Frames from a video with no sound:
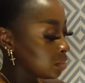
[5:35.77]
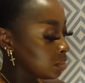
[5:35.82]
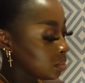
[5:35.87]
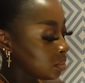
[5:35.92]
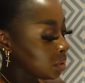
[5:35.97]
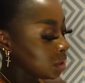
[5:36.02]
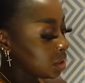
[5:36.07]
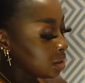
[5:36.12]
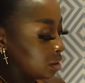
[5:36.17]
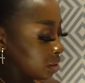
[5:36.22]

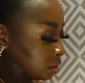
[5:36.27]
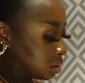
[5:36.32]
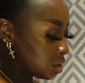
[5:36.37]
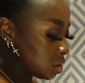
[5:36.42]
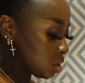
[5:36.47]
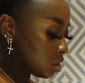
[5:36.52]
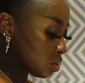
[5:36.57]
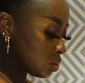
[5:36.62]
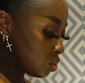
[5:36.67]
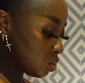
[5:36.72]

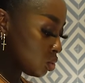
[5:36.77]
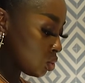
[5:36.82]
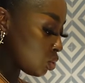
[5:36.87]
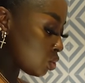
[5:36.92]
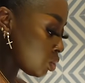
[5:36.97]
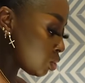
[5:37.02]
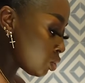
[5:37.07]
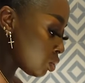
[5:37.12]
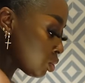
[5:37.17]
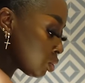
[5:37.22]
This is,
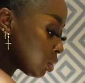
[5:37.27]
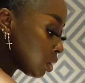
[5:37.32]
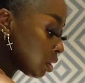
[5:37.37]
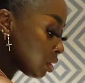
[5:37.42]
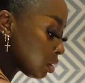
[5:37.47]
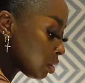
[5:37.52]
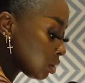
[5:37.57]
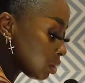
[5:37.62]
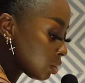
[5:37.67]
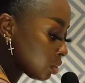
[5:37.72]
ooh, ooh,
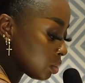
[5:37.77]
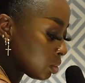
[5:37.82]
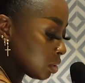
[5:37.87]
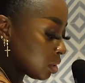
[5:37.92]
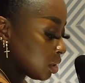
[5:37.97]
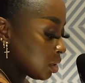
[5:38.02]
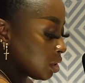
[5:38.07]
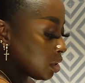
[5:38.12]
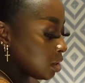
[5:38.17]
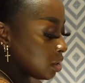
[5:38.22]
uh-oh.
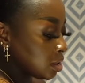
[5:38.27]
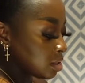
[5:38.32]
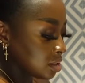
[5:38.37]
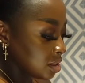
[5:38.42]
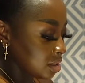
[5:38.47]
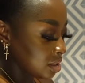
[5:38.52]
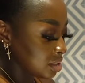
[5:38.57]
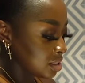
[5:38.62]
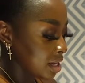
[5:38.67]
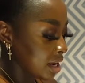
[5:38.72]
There's
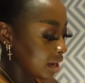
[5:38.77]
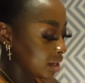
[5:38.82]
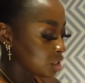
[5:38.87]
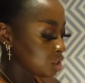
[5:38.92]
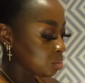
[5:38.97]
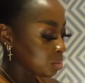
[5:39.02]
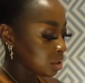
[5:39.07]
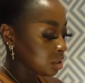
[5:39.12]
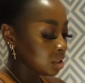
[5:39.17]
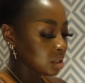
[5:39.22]
an
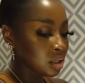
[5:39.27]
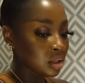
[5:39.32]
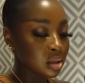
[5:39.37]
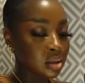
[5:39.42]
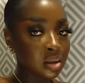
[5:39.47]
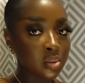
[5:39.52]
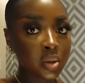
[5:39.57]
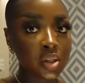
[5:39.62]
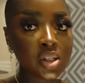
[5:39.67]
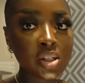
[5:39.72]
attachment
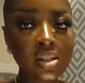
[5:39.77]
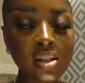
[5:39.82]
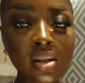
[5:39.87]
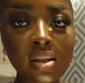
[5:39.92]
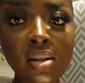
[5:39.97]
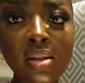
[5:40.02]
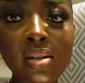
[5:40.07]
here, which is an